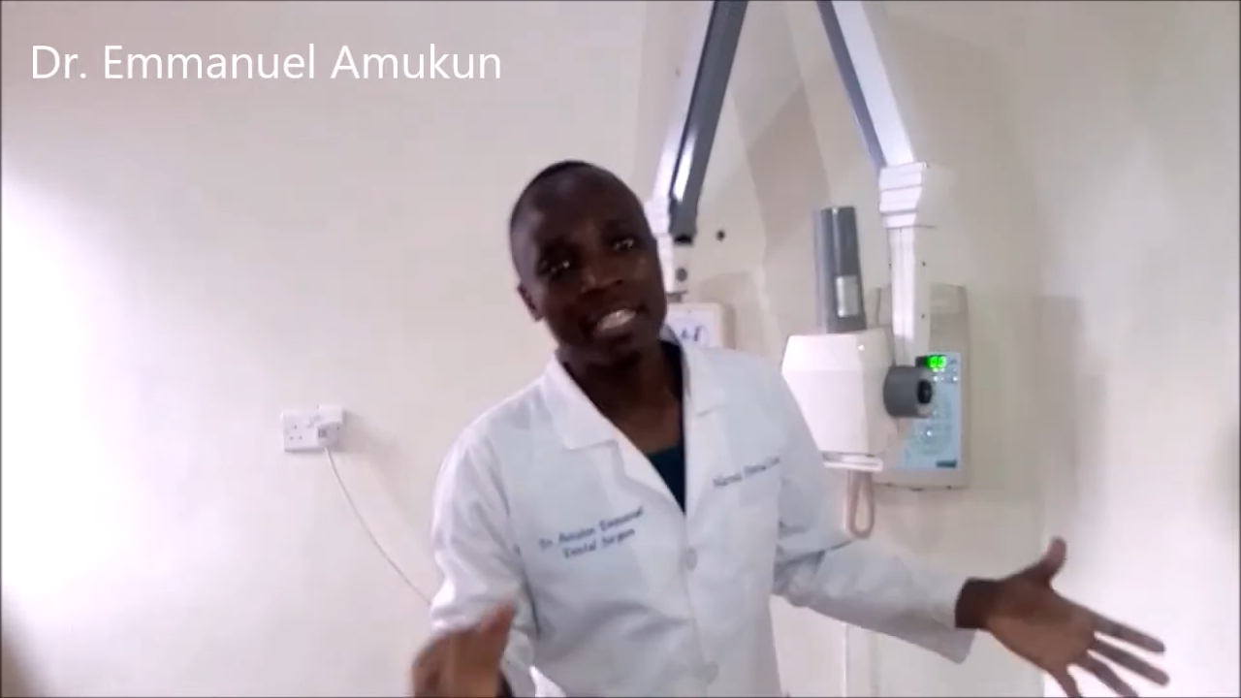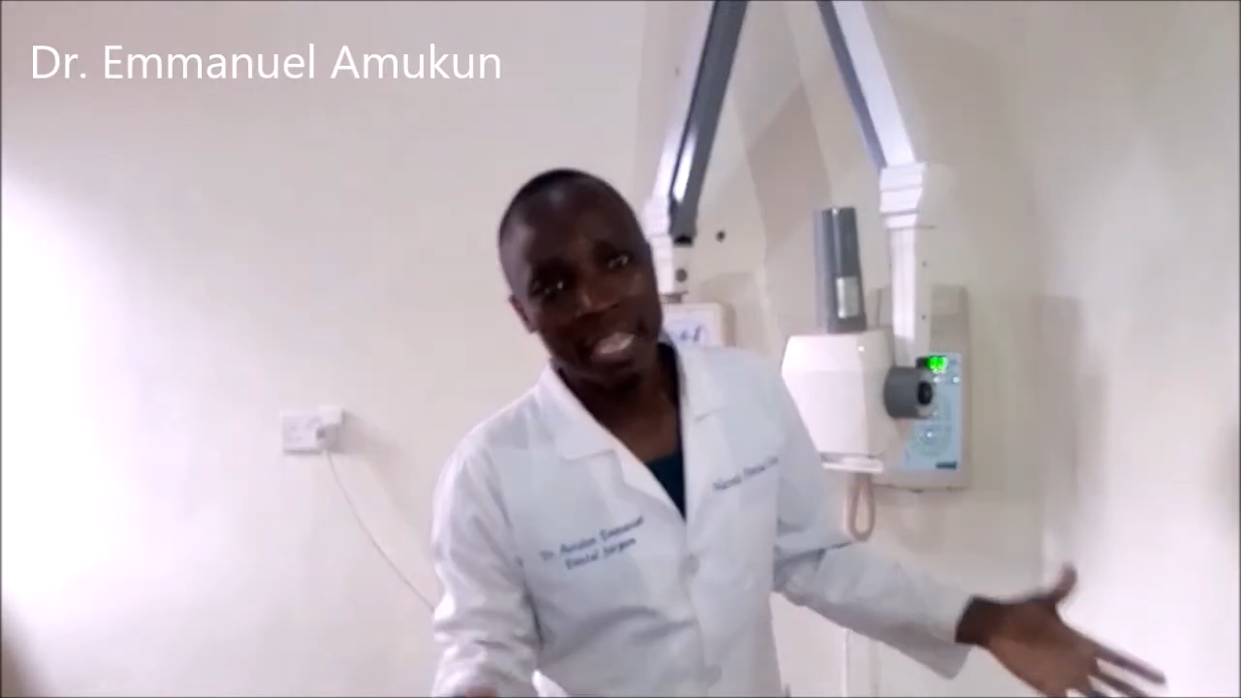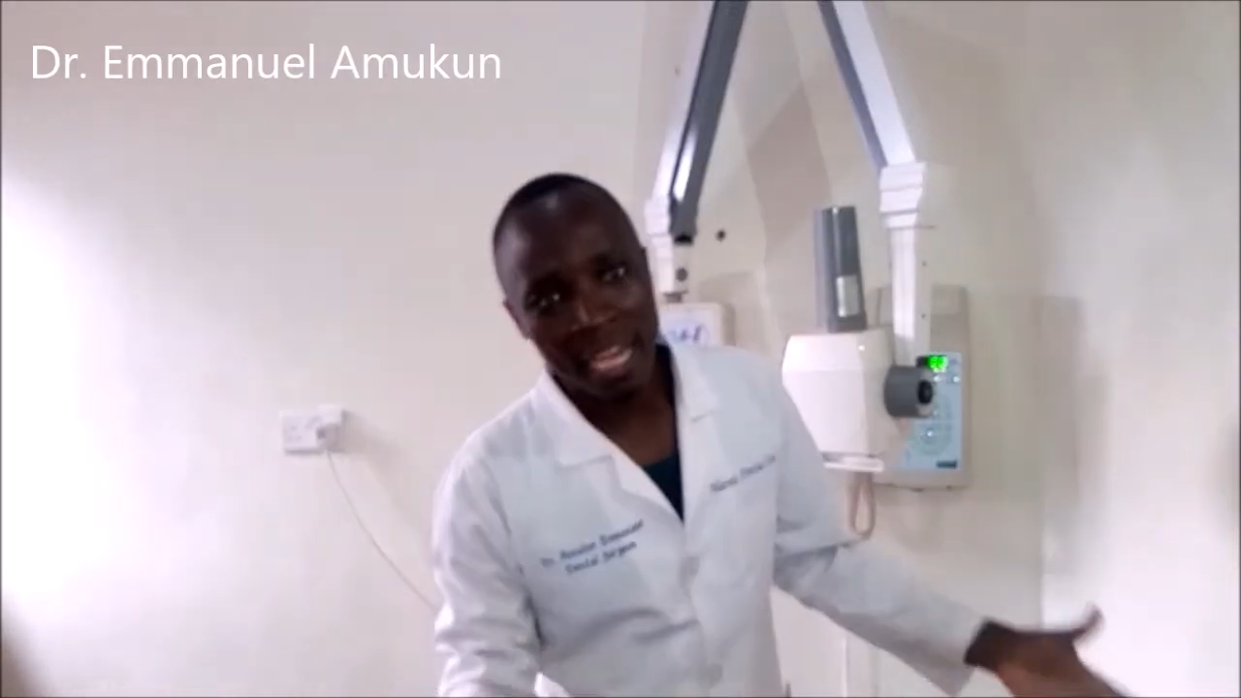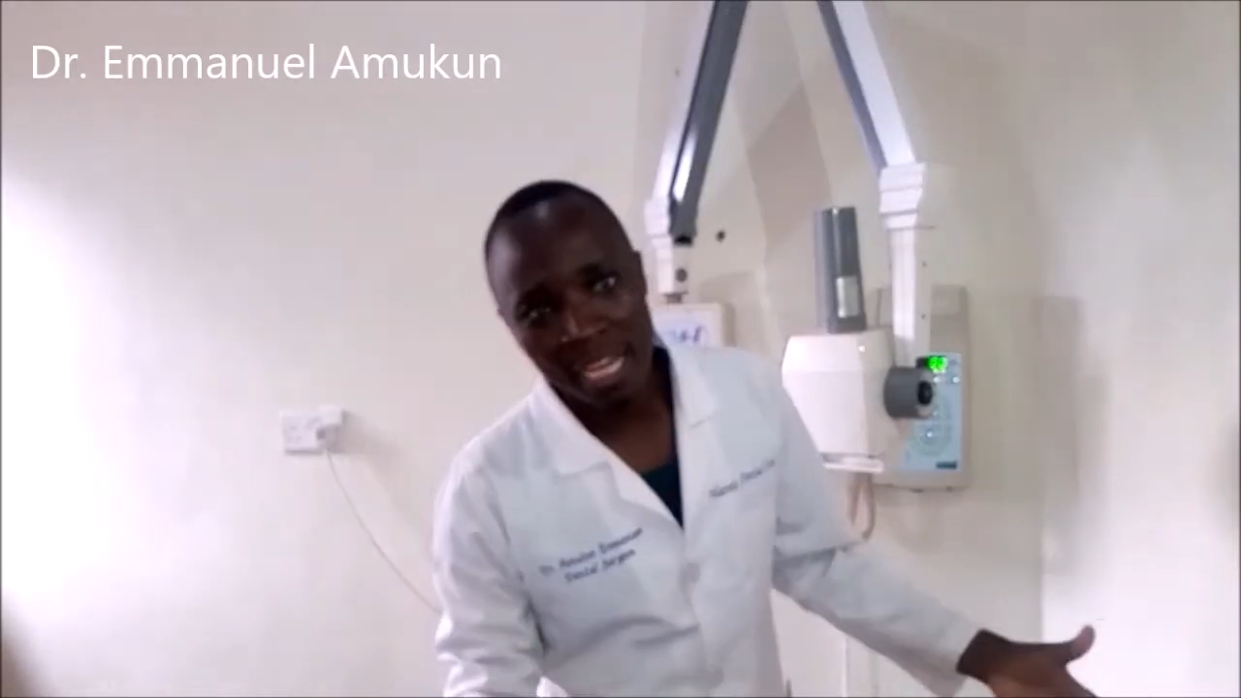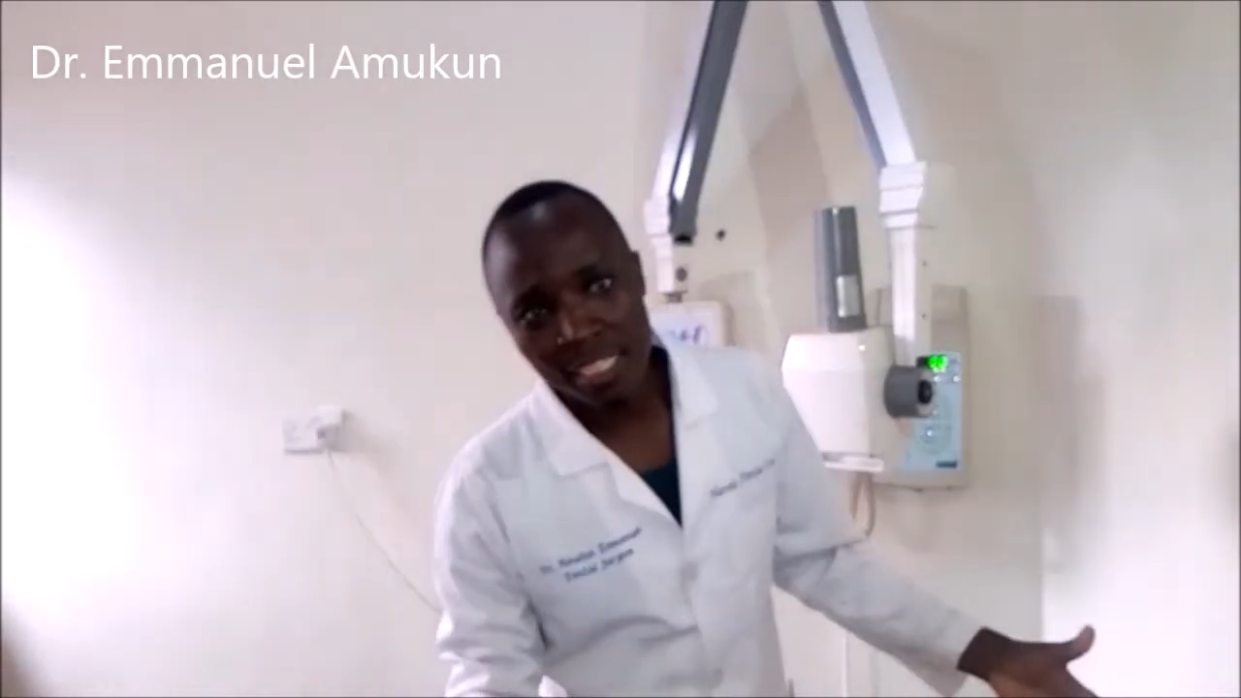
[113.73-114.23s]

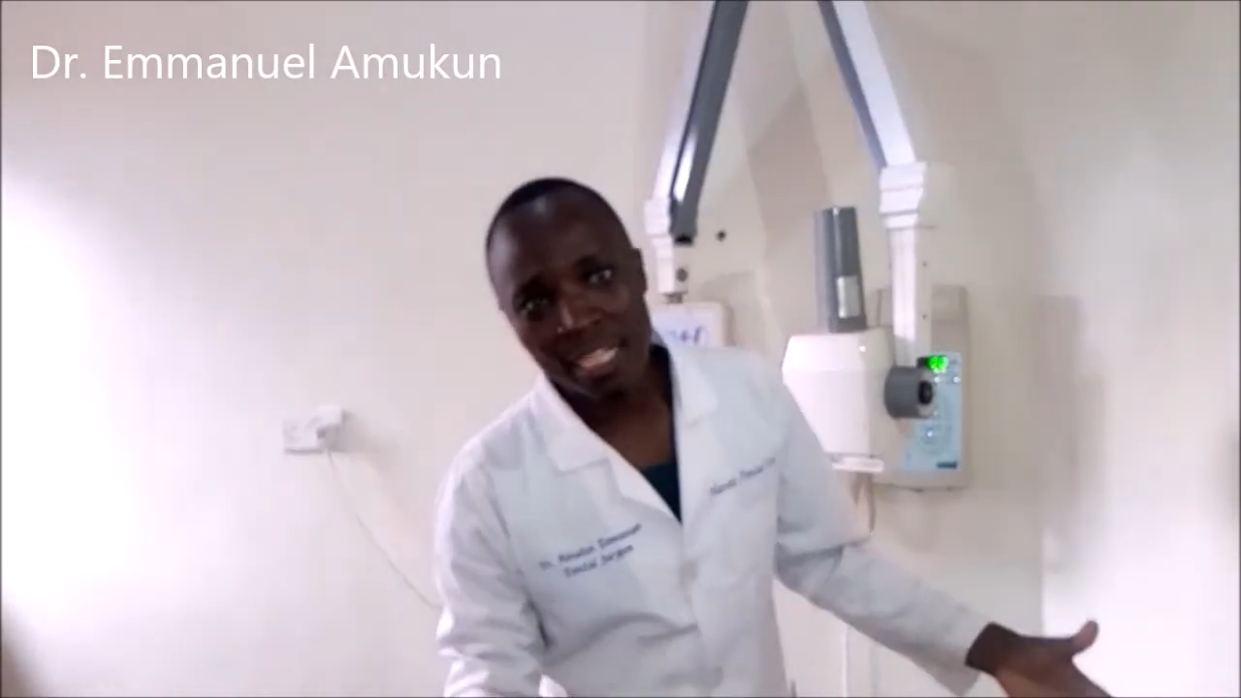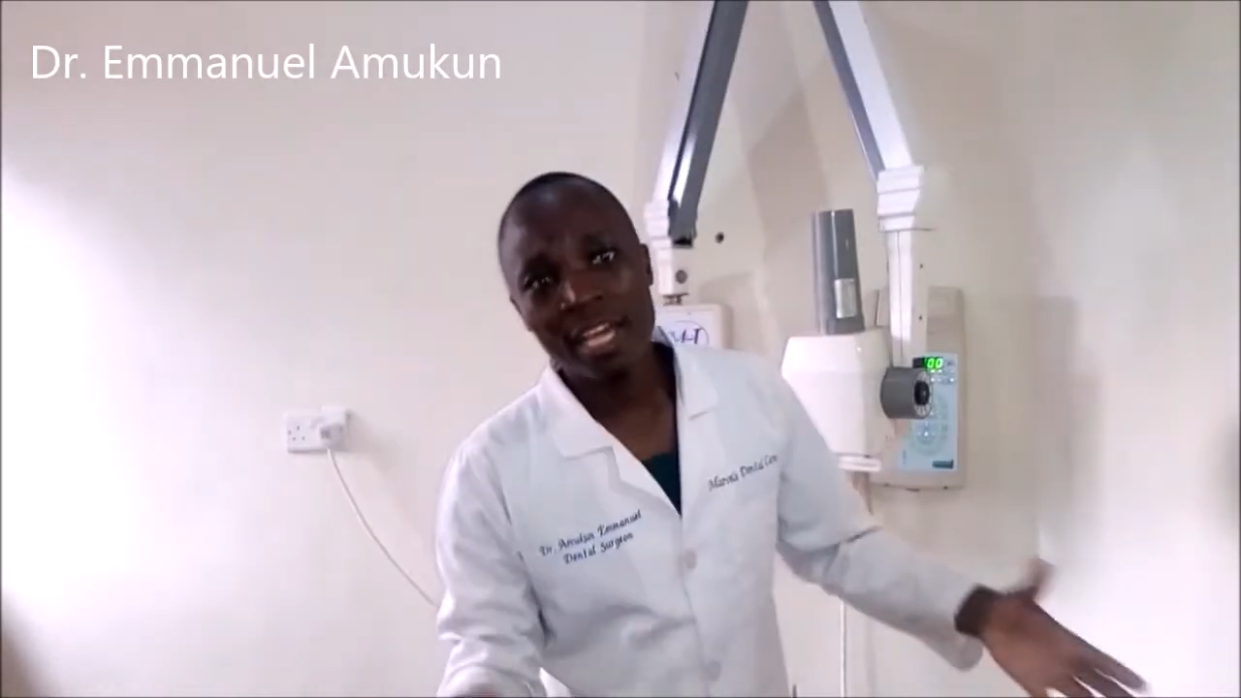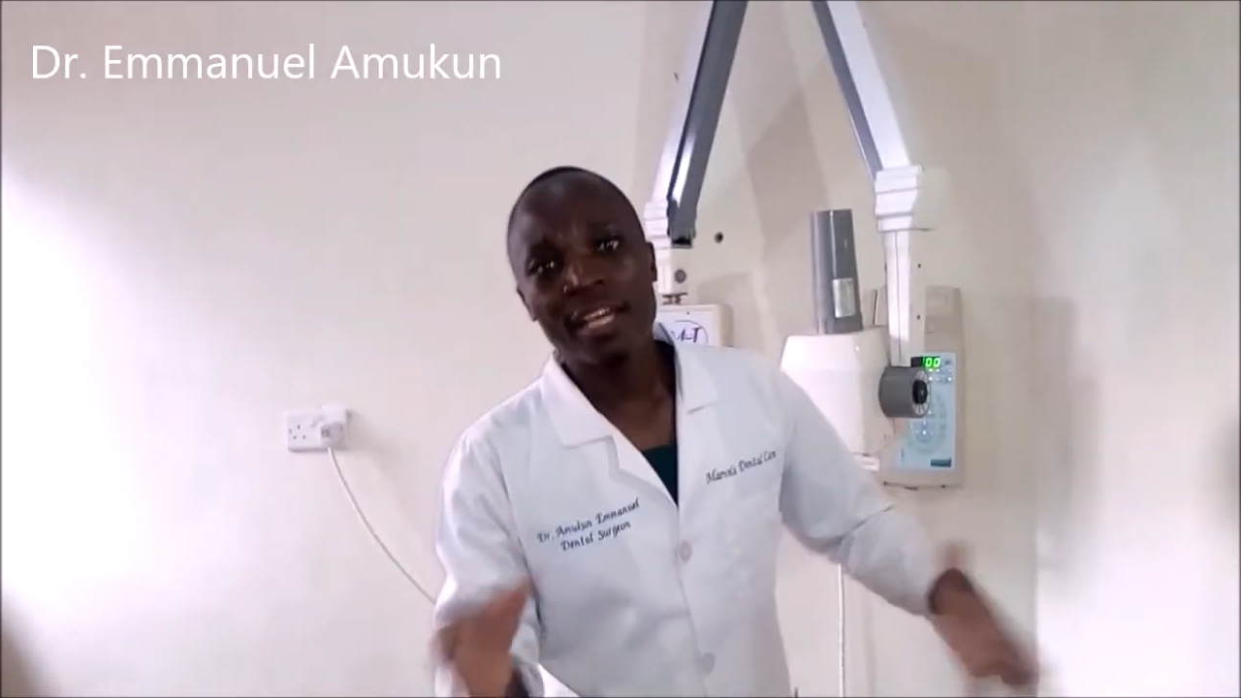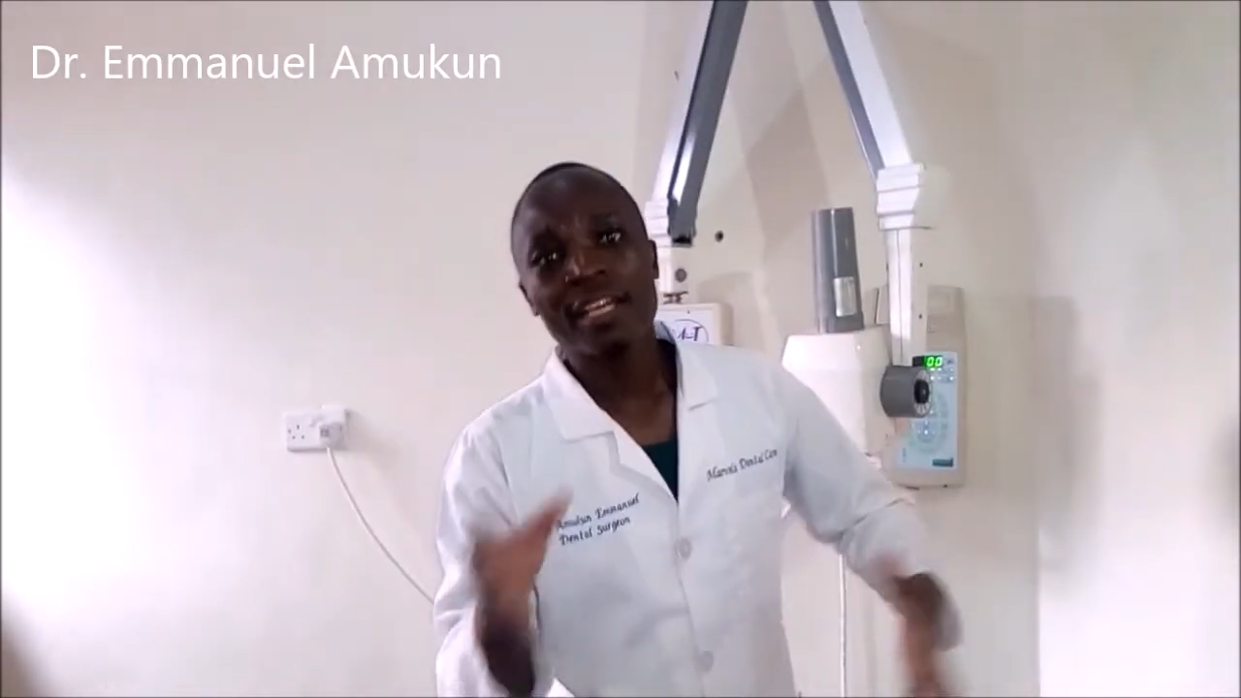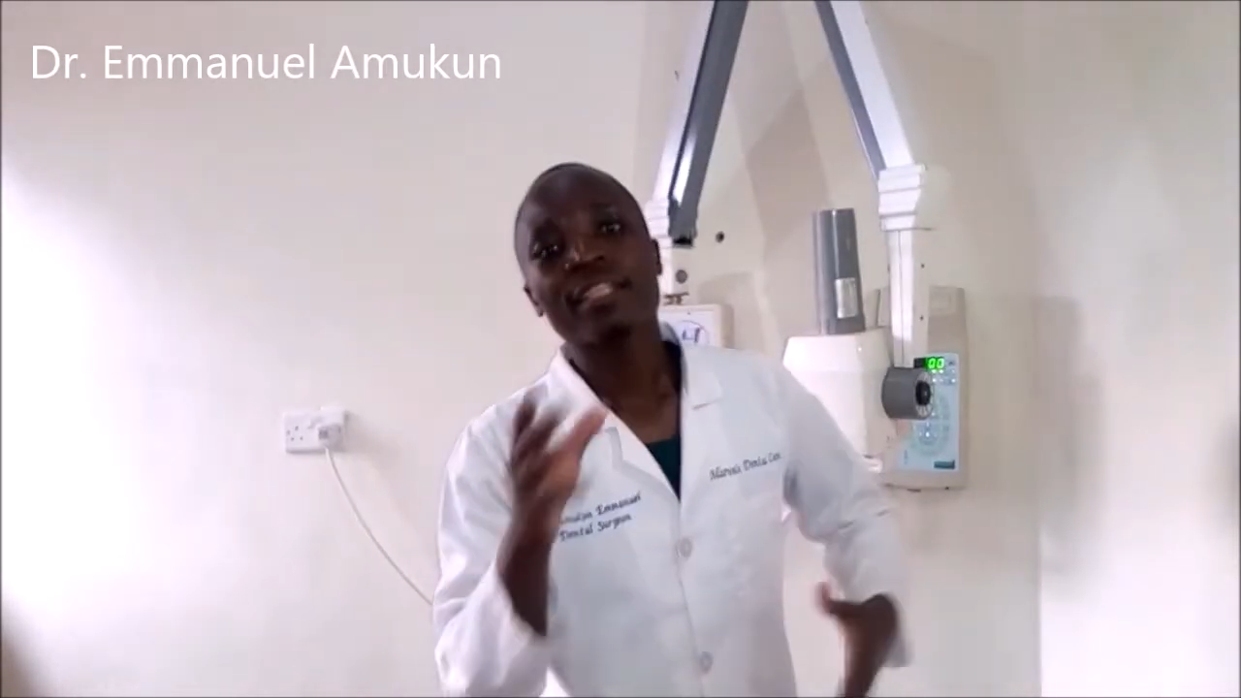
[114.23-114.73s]
the
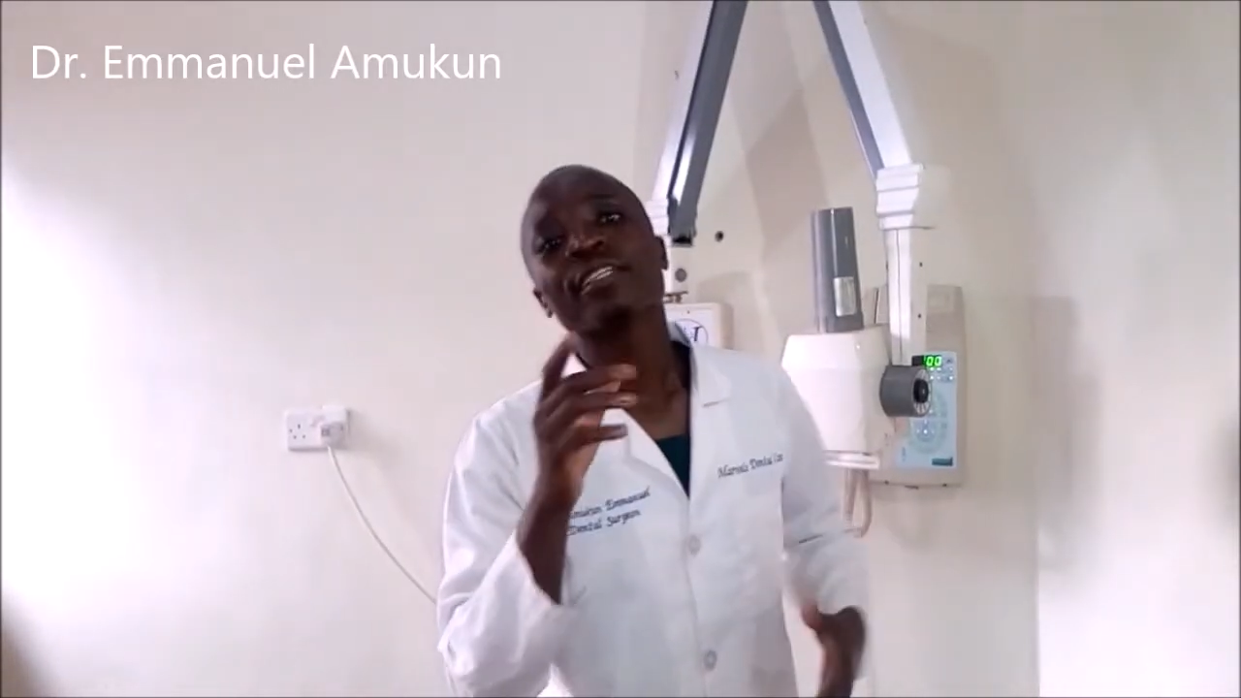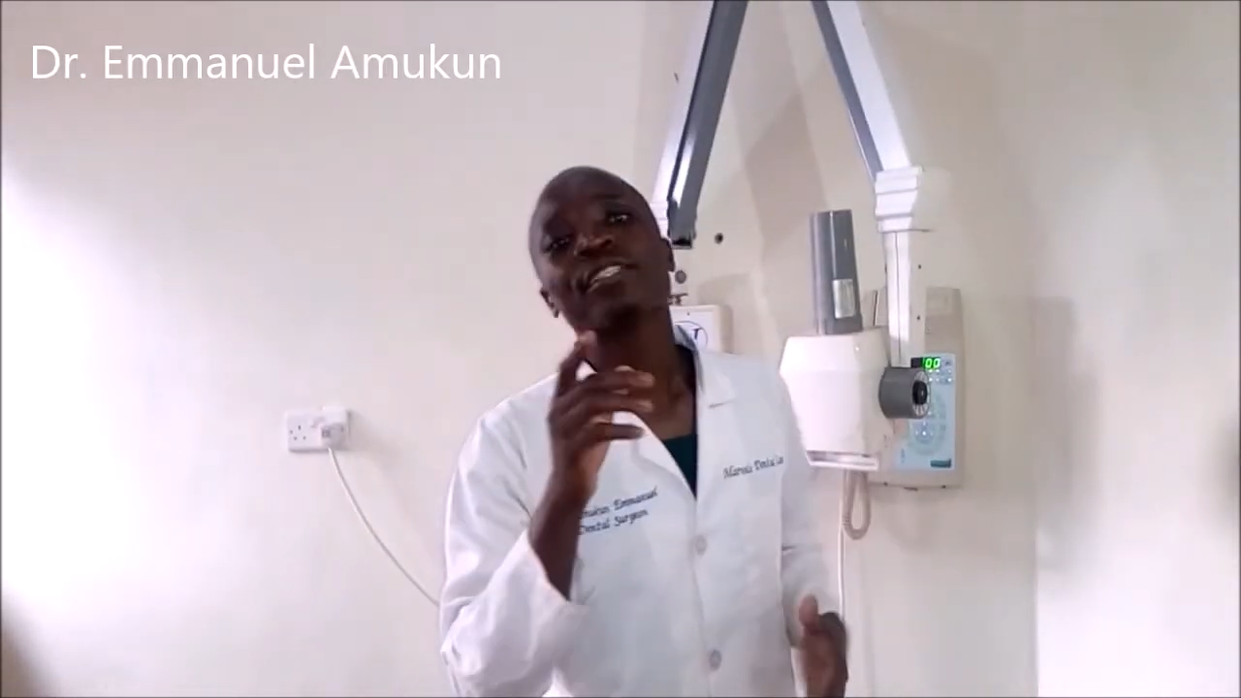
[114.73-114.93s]
answer